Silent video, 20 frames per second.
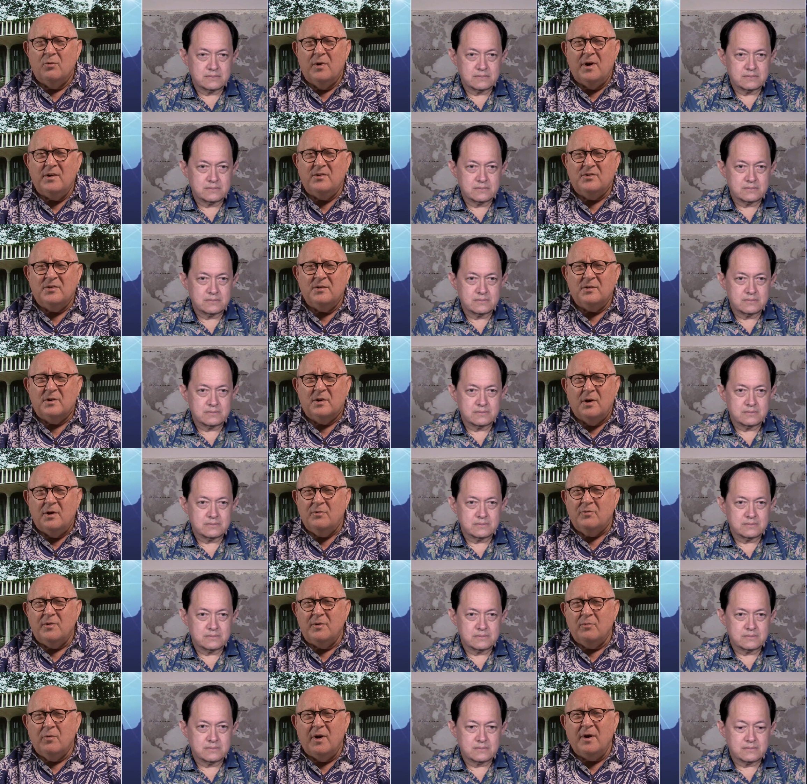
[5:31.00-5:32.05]
Speaker 1: rates in the
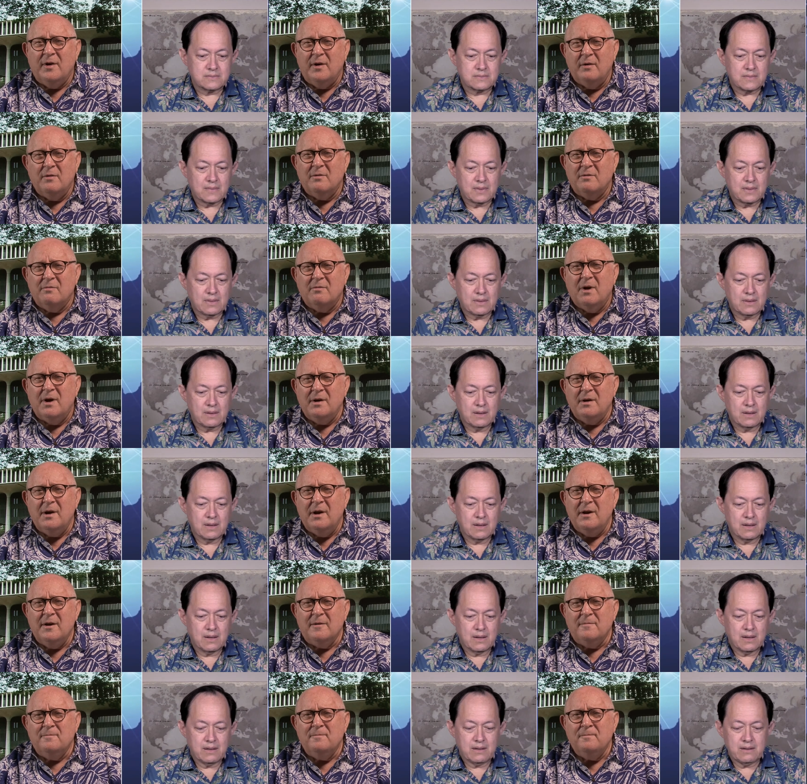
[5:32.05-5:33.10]
country right here in
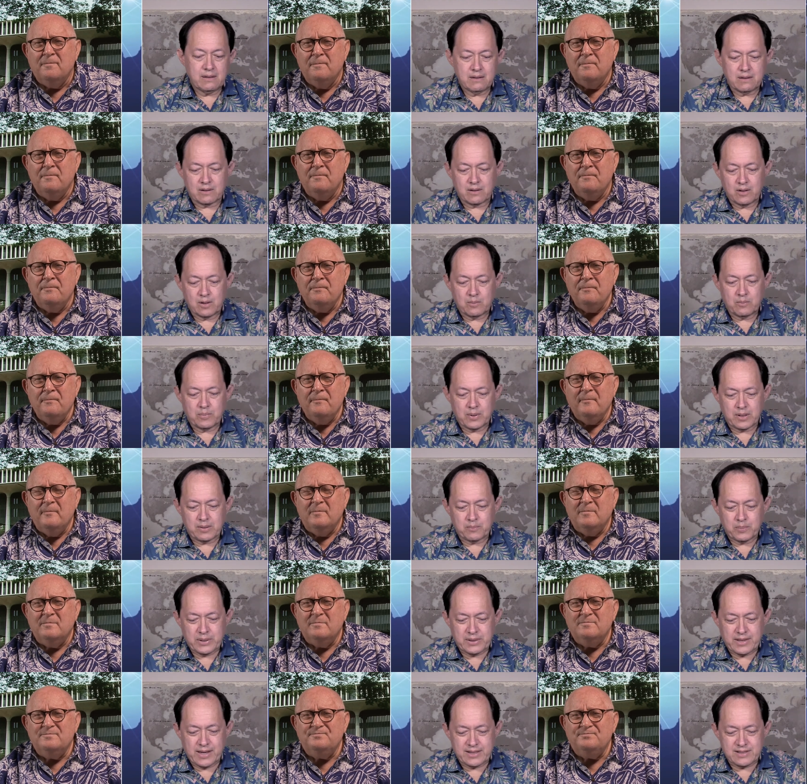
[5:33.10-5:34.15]
Hawaii.
Speaker 2: Yeah,
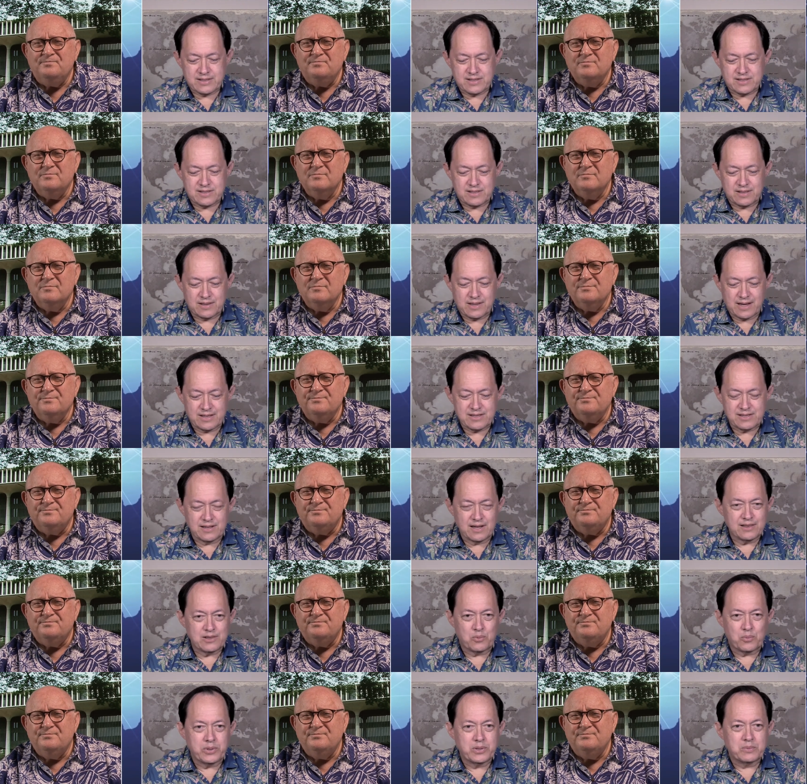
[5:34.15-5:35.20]
but but that's that's
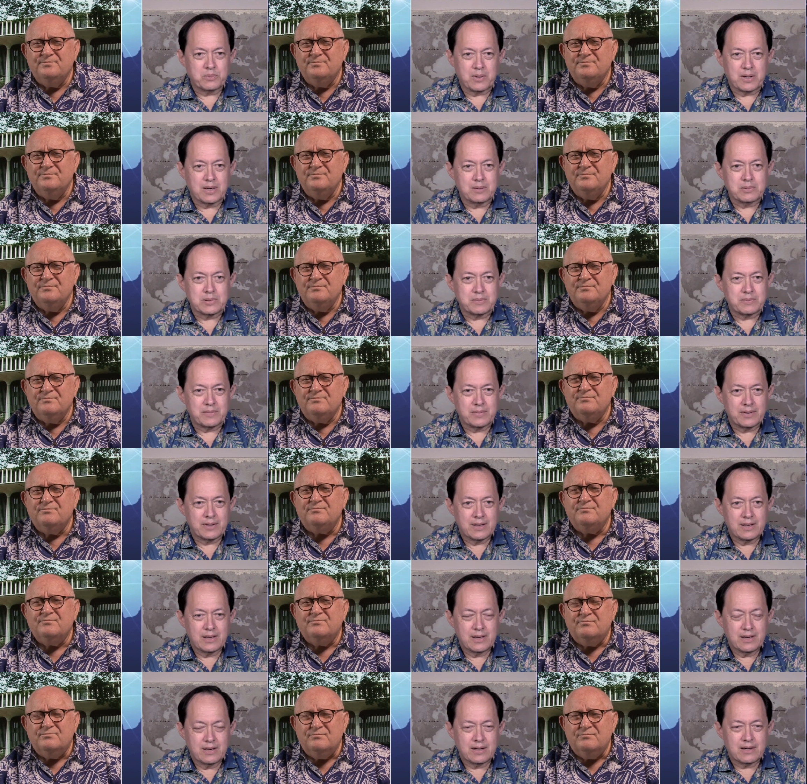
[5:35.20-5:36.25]
not the real problem.
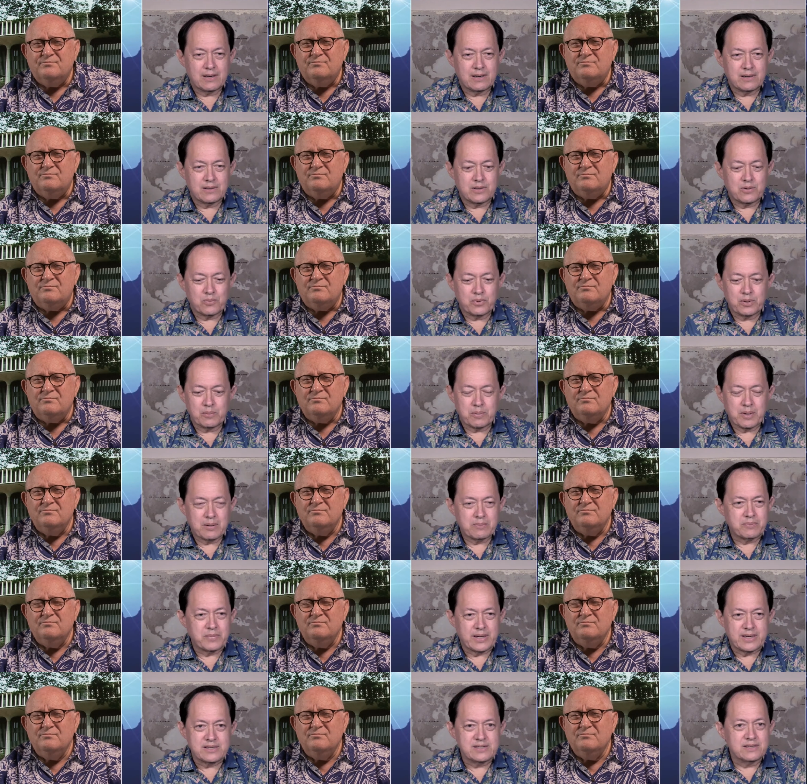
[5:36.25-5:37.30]
Uh, the real
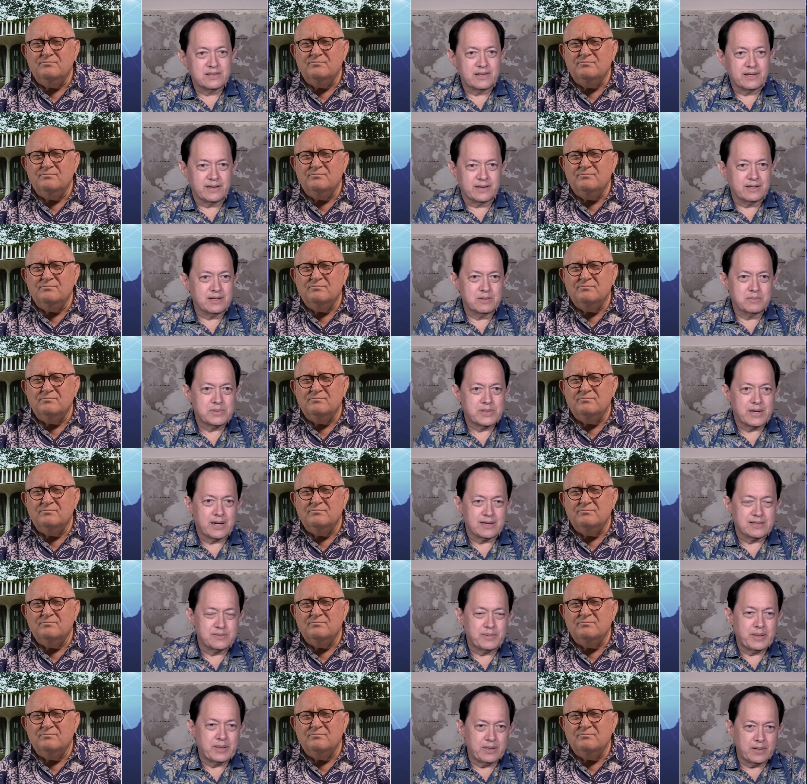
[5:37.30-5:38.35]
problem isn't the income
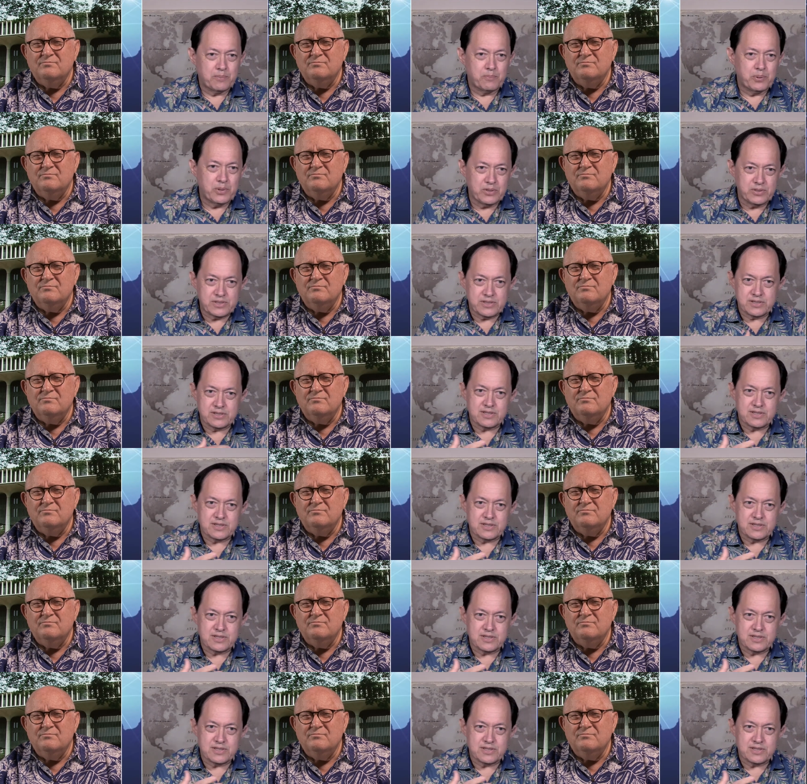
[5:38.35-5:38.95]
tax. I mean, it produces